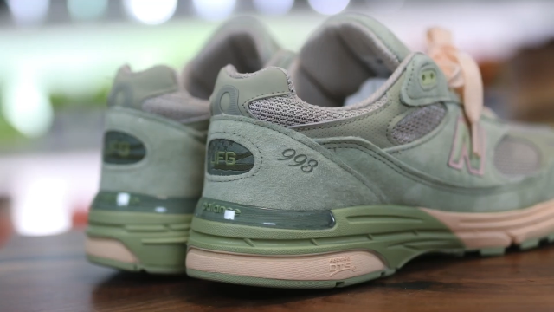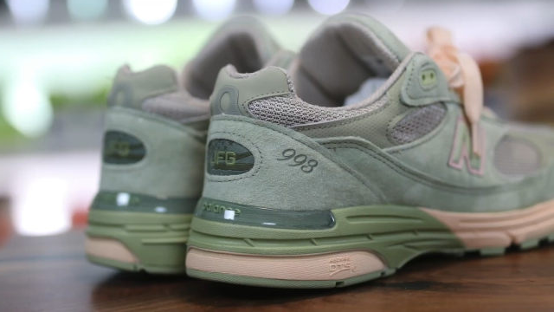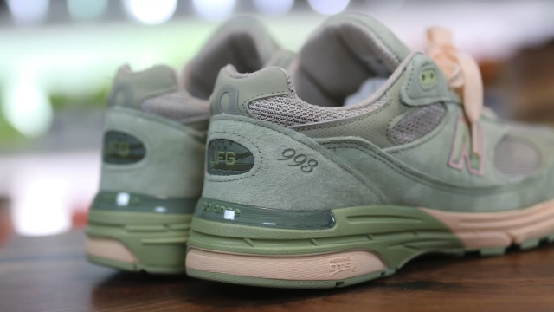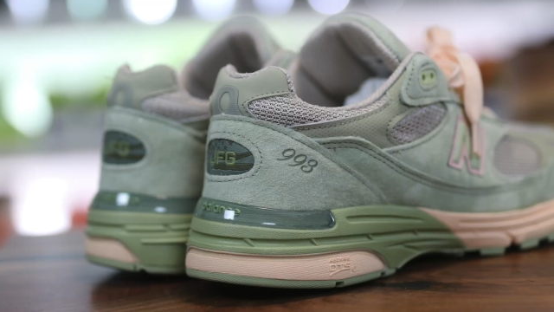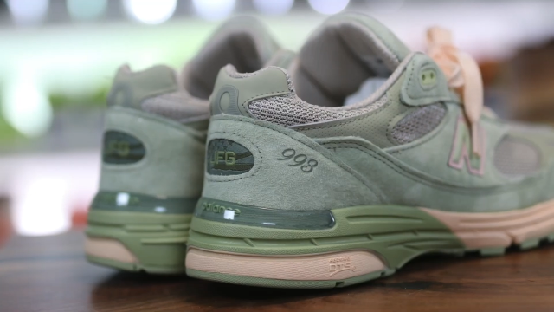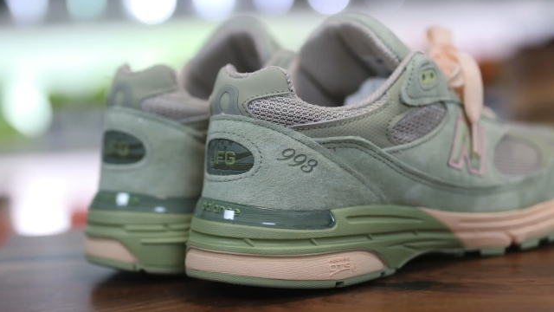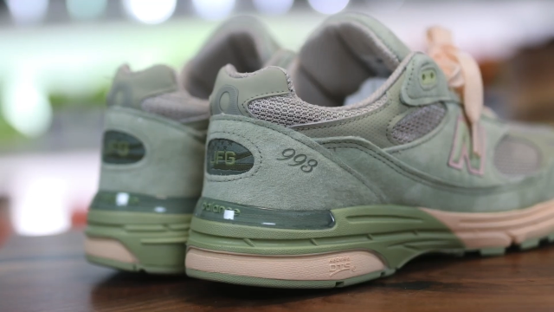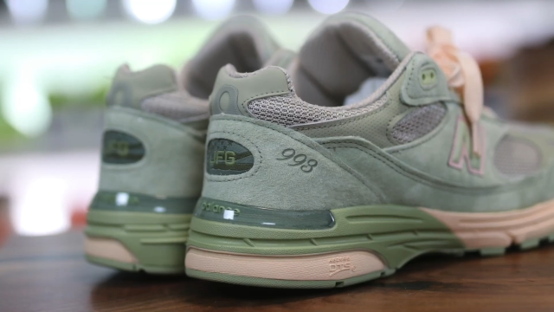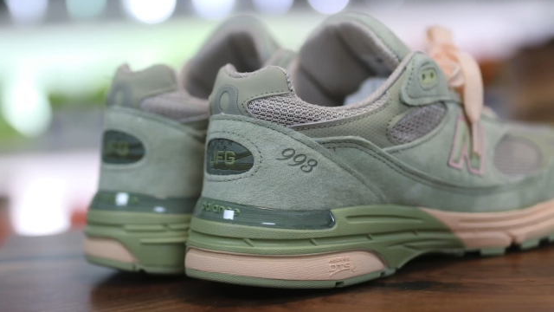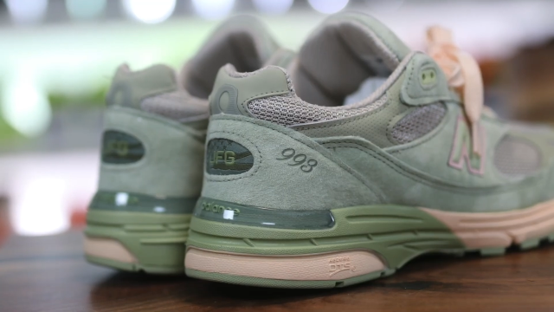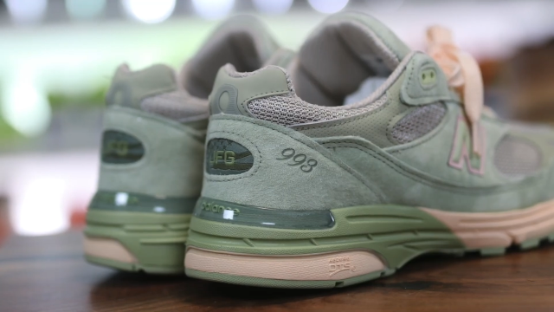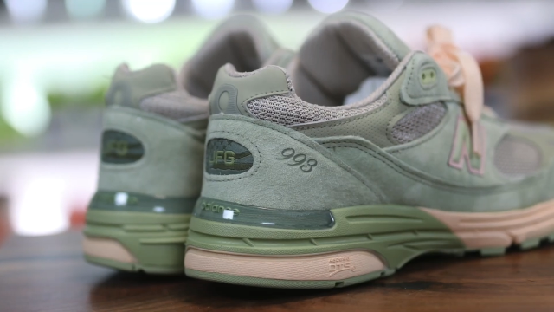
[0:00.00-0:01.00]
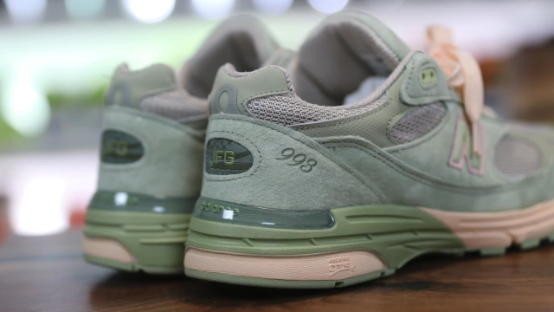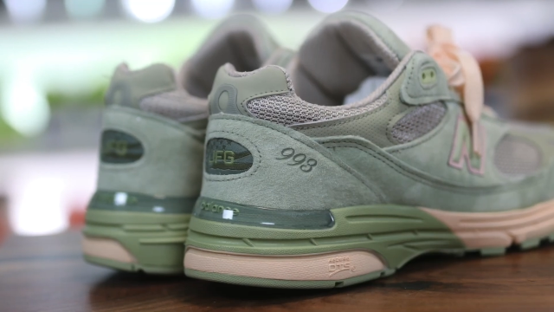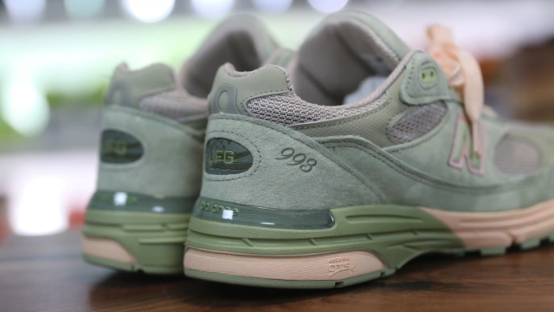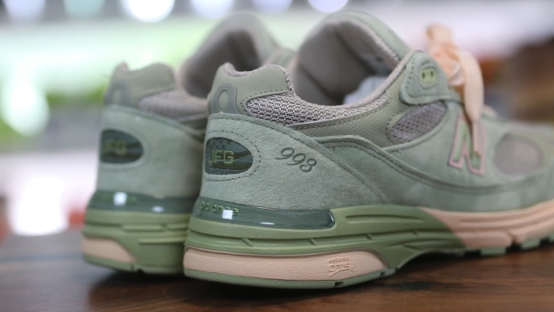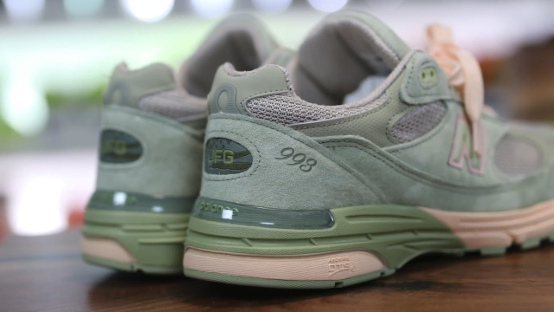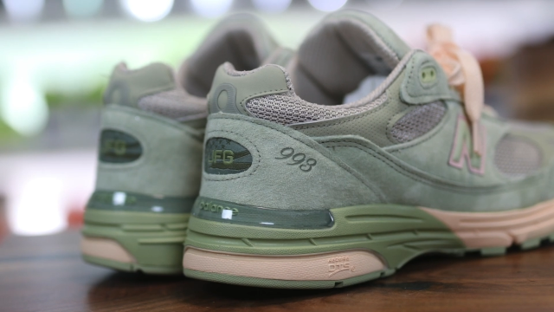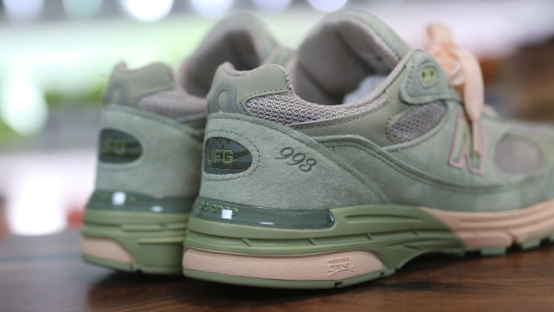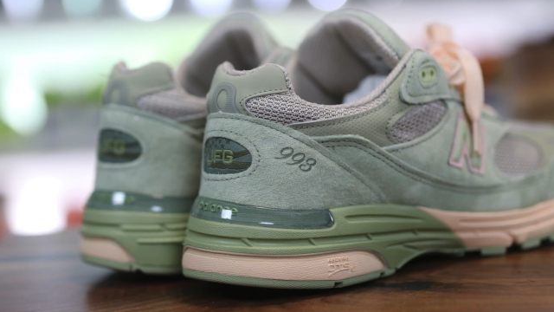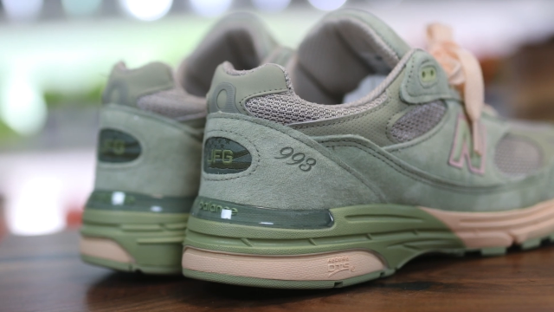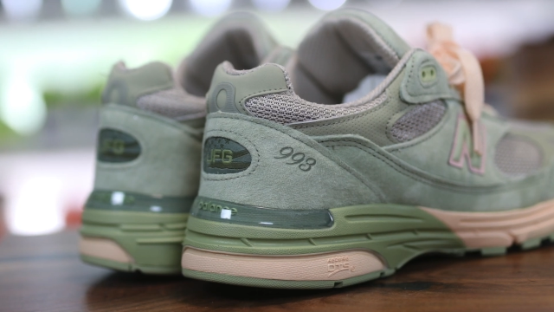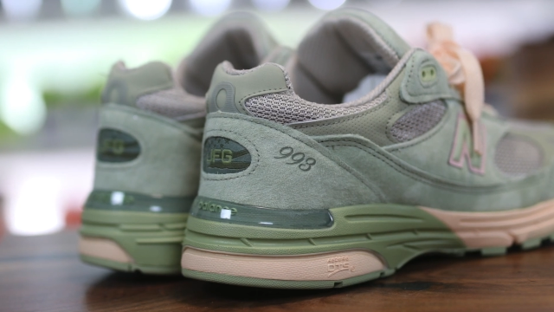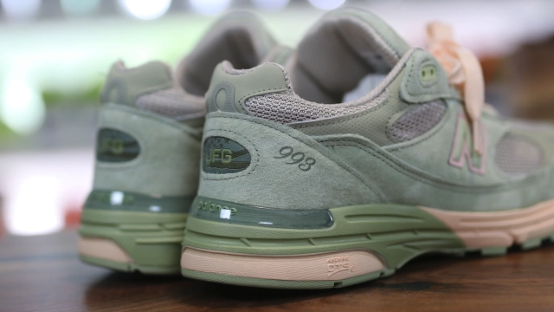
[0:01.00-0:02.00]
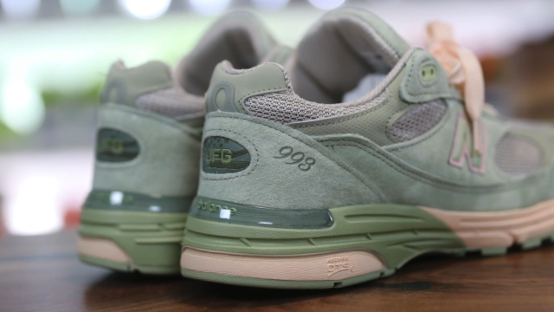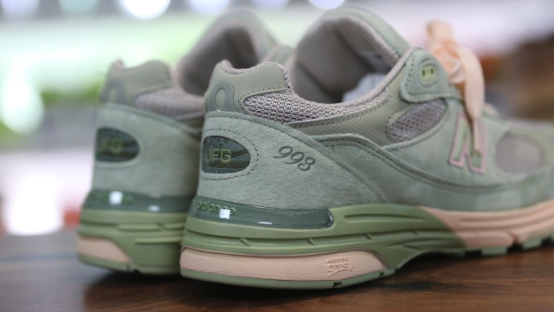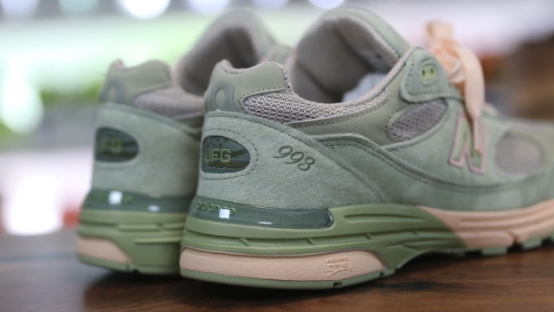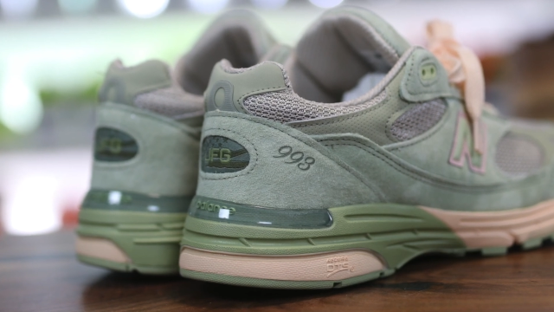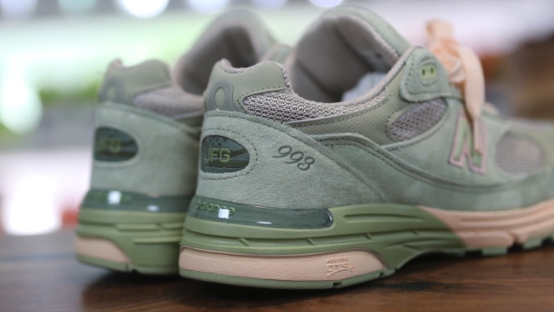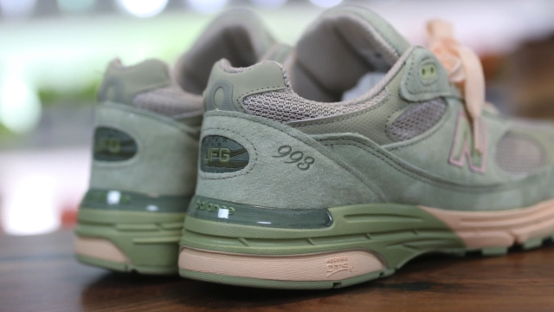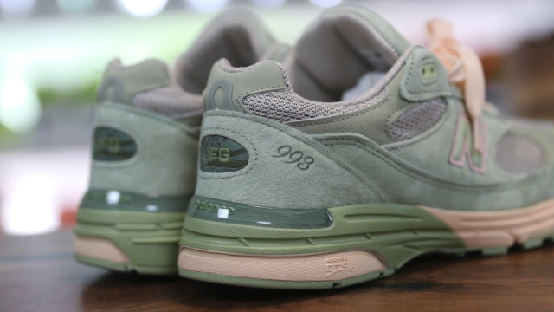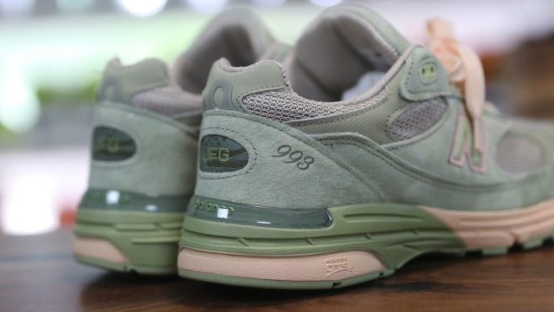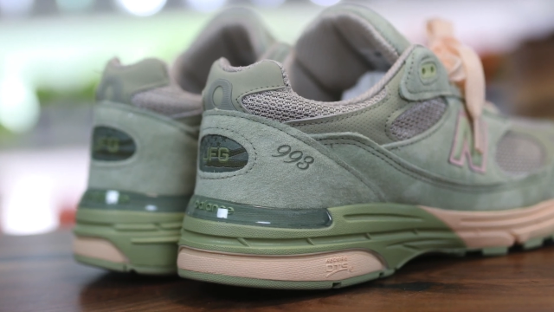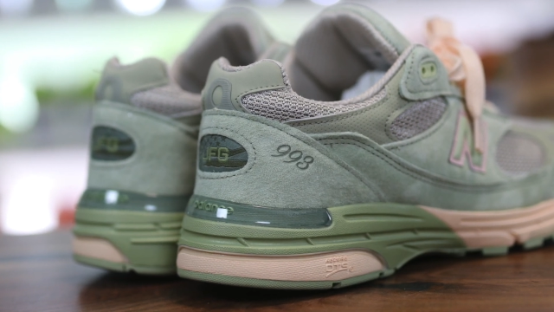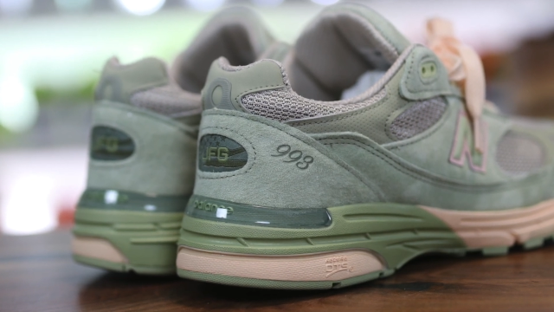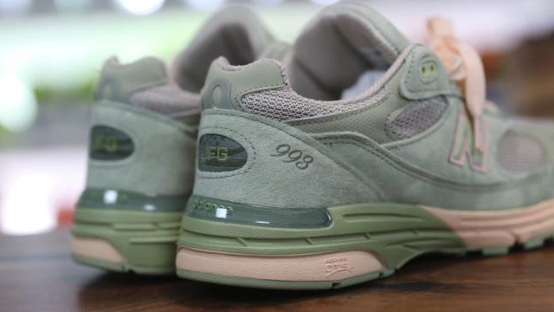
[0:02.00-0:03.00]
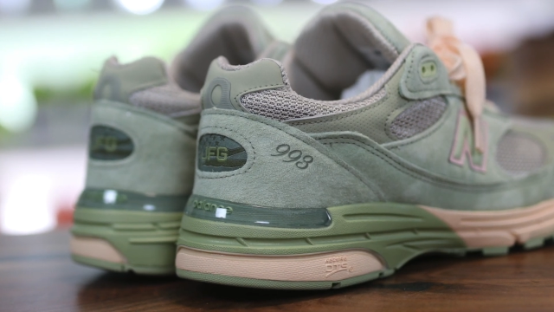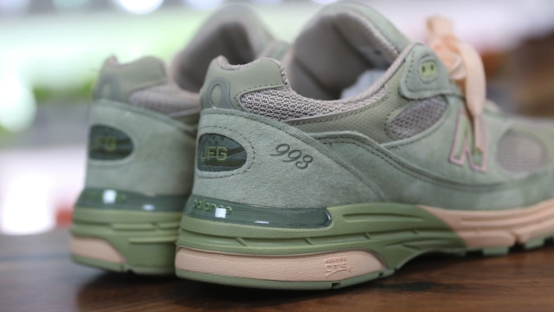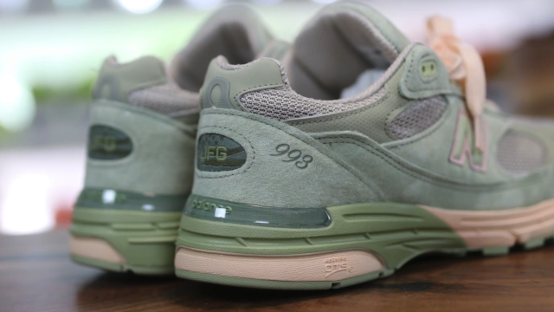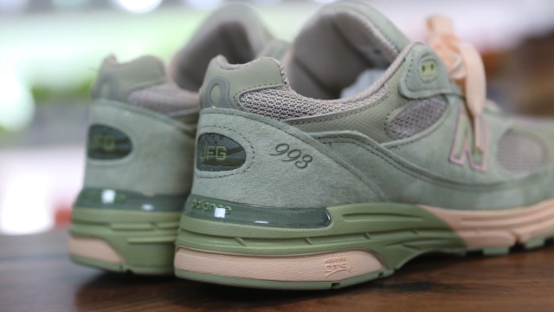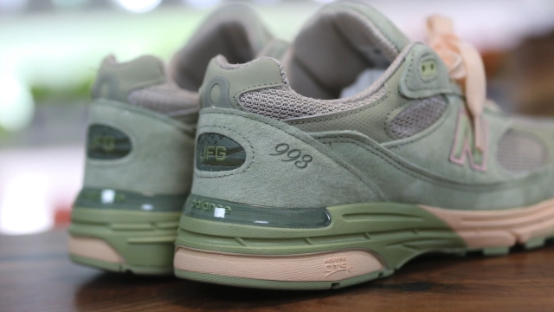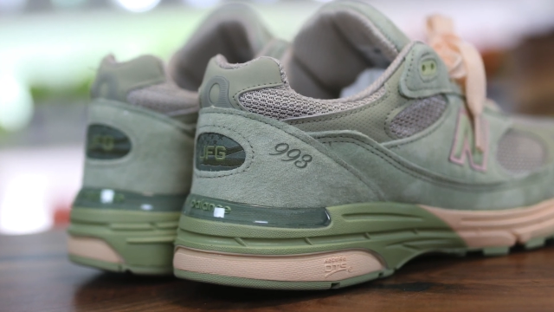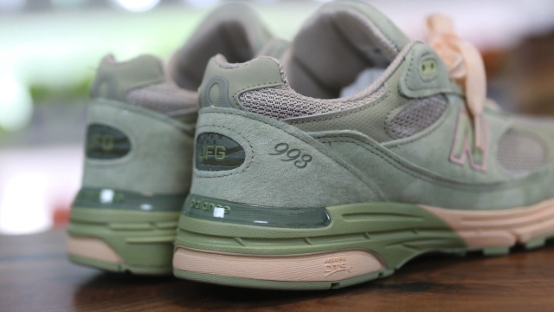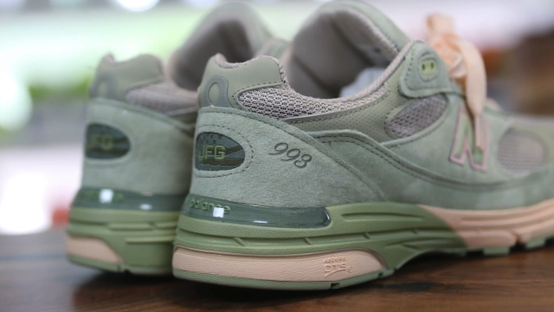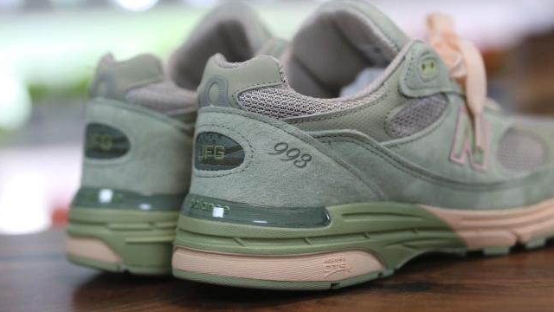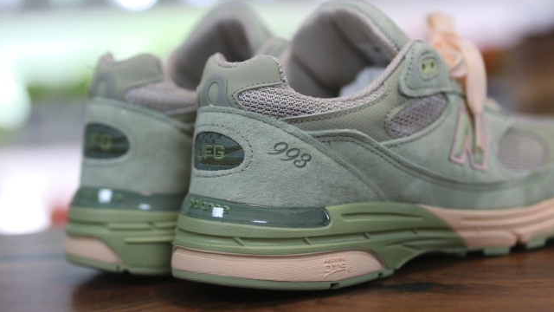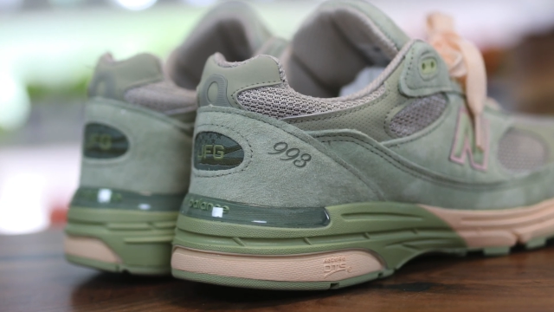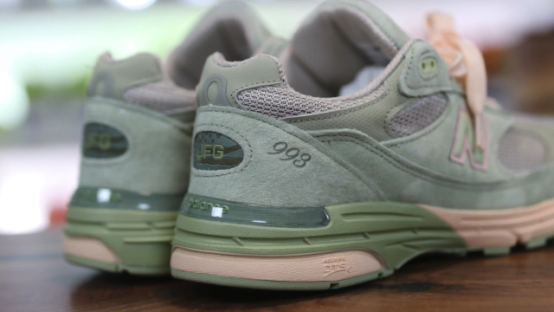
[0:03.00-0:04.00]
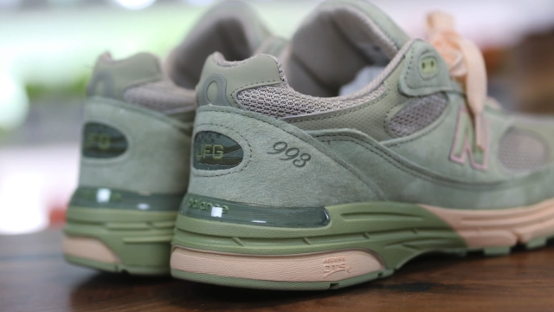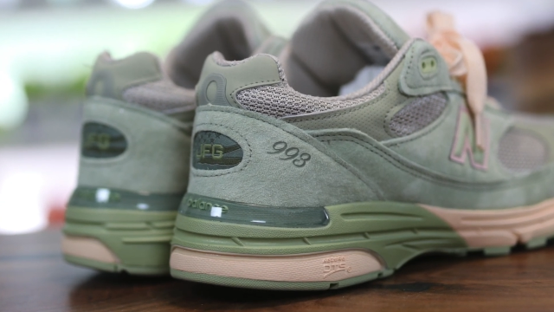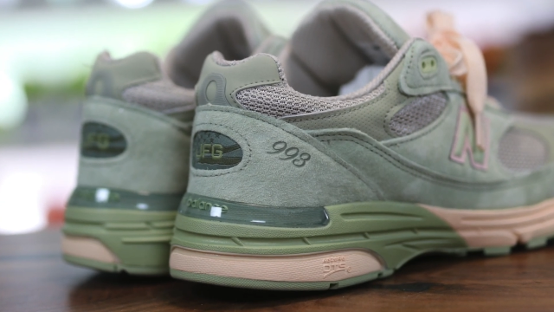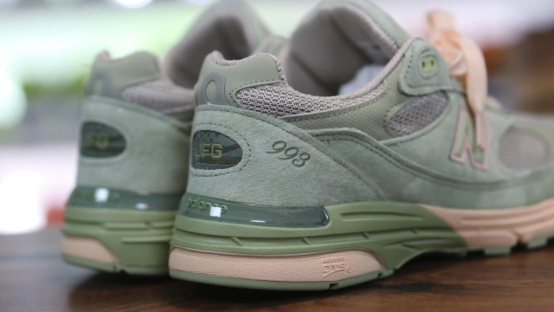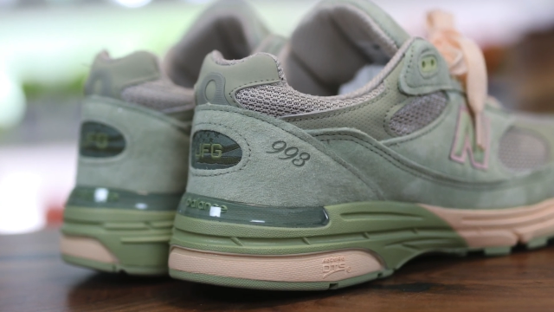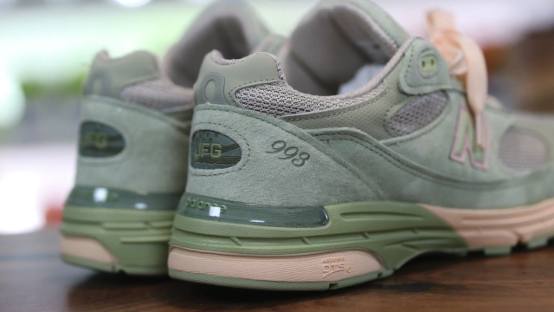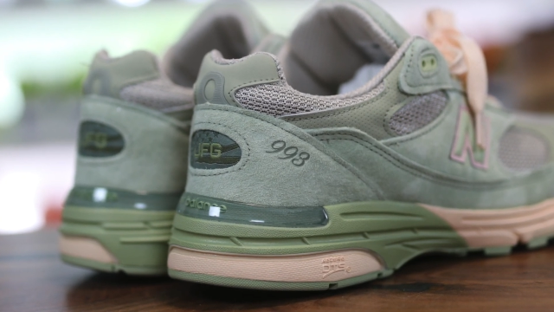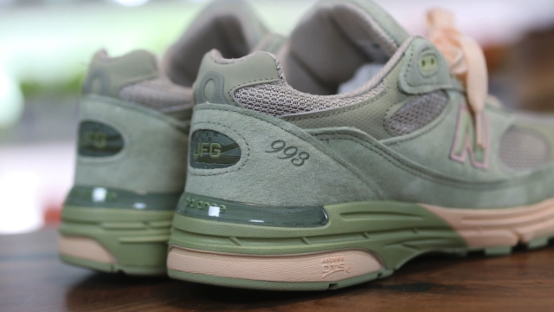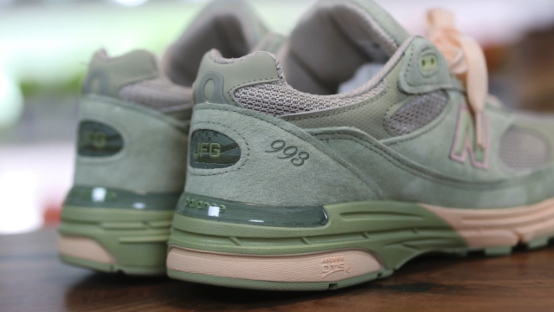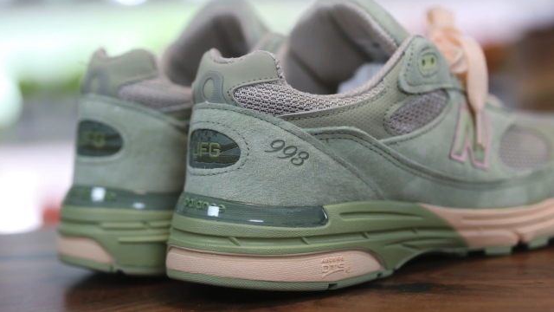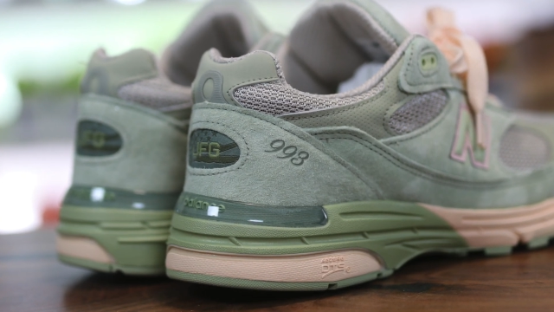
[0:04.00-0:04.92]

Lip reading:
[unreadable: no face in view]